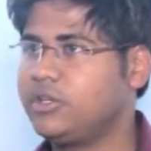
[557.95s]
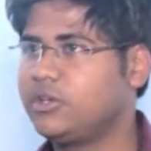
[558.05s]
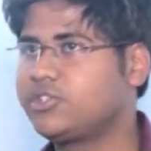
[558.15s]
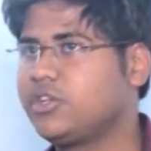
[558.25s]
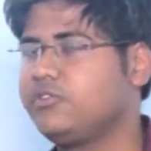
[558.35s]

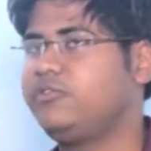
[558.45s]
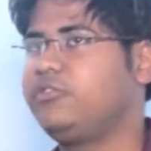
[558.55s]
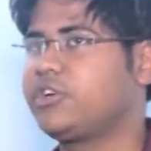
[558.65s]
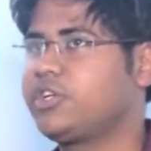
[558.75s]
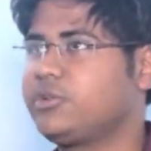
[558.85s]
In case of
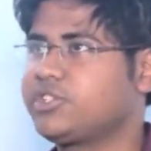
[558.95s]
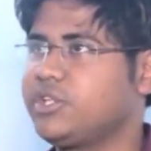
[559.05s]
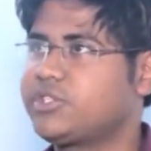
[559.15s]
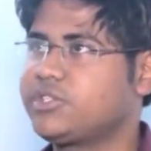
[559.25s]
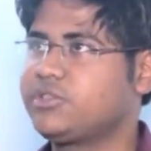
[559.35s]
forty
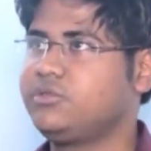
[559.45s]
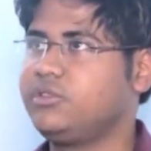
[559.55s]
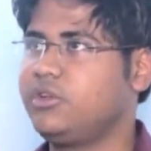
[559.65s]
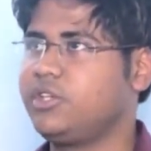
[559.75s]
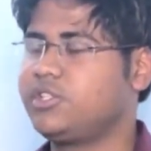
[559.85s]
questions,
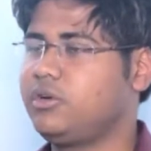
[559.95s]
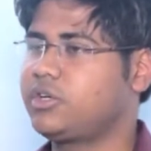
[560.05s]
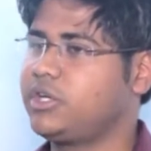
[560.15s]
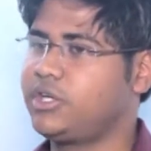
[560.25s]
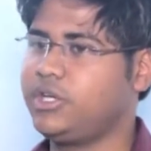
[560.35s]
you can easily
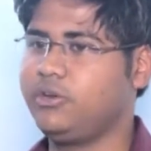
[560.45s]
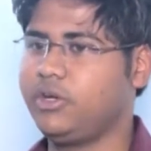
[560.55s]
go thirty,